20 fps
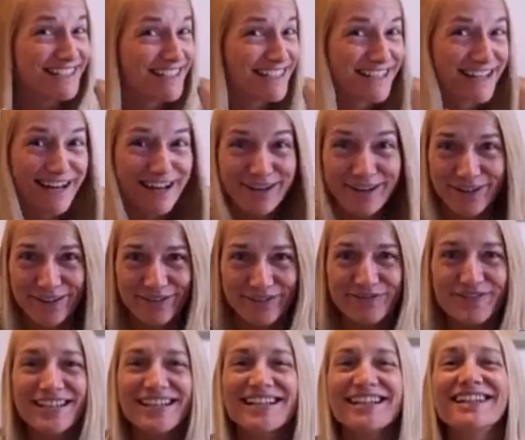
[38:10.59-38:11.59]
no.
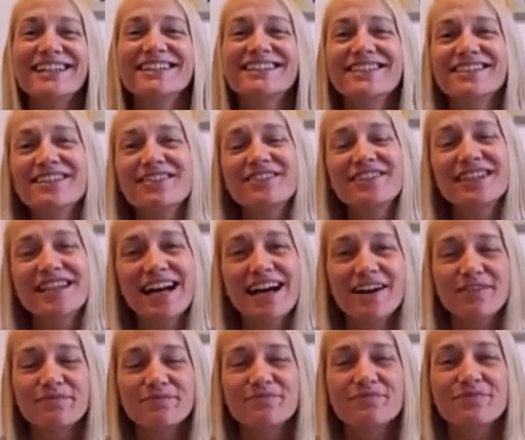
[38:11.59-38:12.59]
So
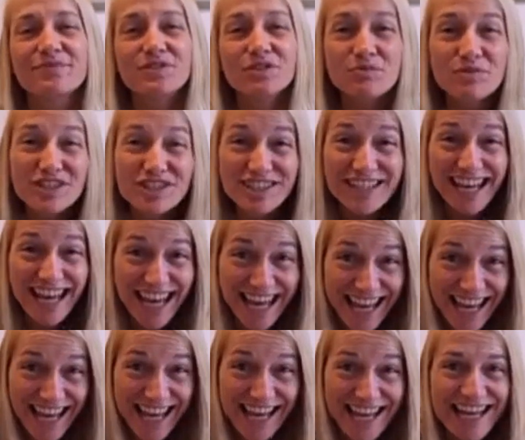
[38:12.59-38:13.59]
yeah, do what you
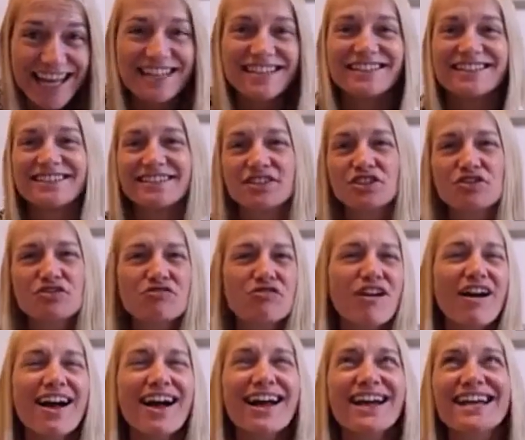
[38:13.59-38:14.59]
can.
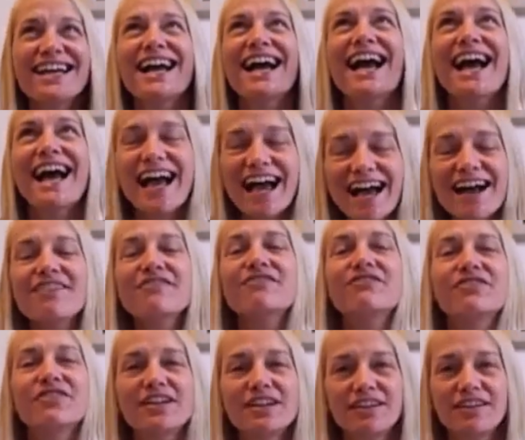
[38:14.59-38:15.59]
Try
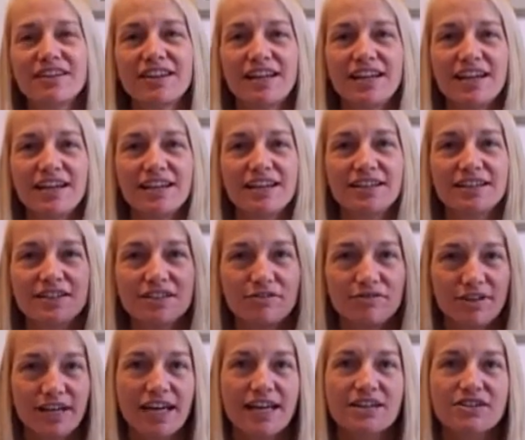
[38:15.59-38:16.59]
everything
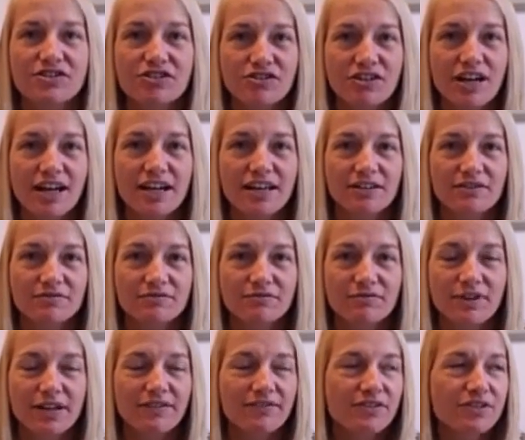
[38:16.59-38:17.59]
you can try.
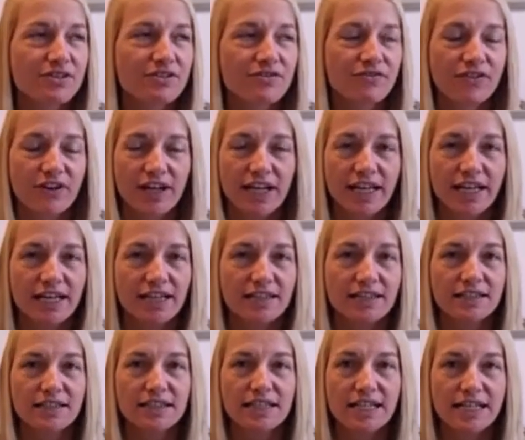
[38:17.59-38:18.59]
Whatever's free,
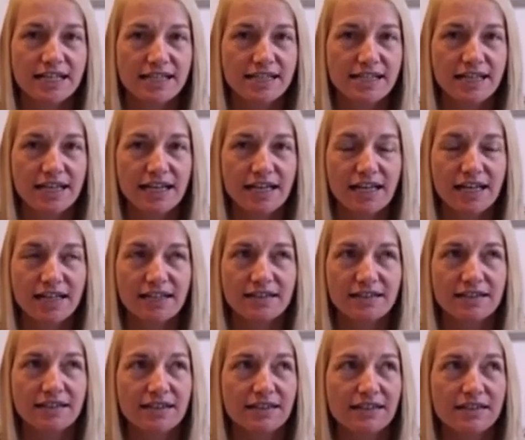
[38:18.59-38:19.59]
easy, and
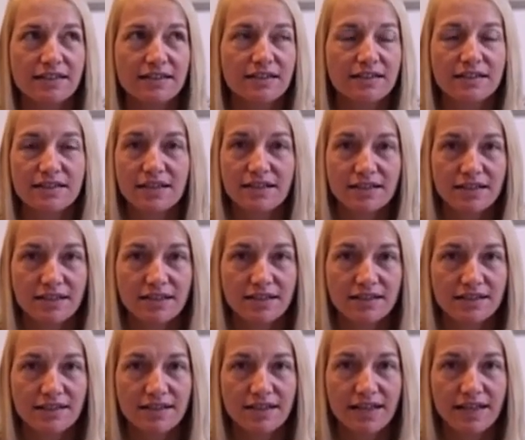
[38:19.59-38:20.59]
doesn't
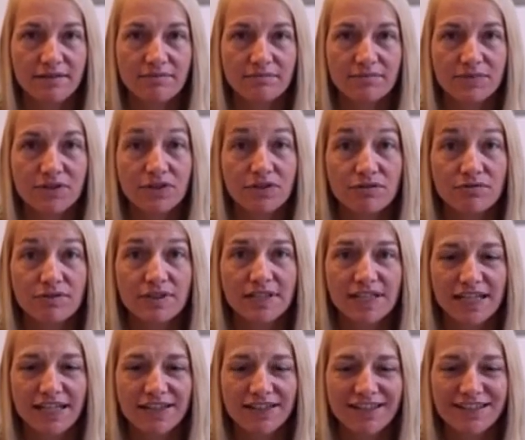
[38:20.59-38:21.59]
seem too
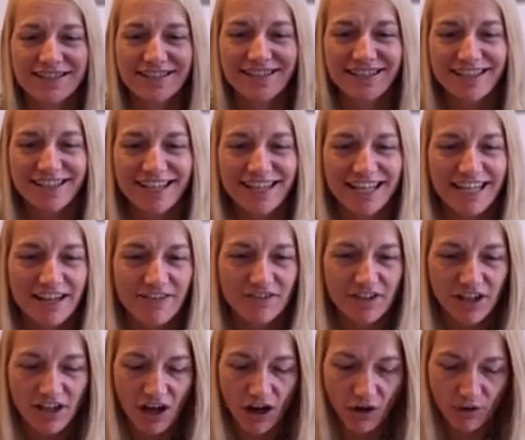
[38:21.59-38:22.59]
ridiculous. Give
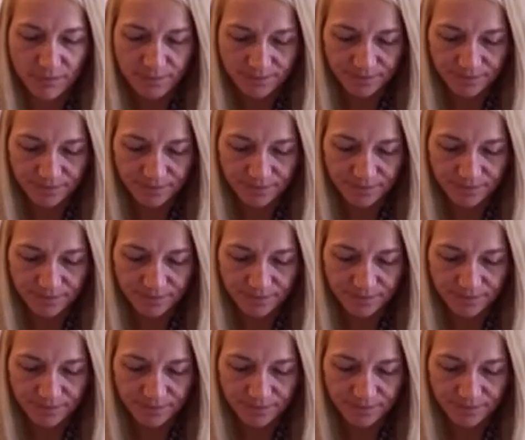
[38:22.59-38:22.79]
it a go.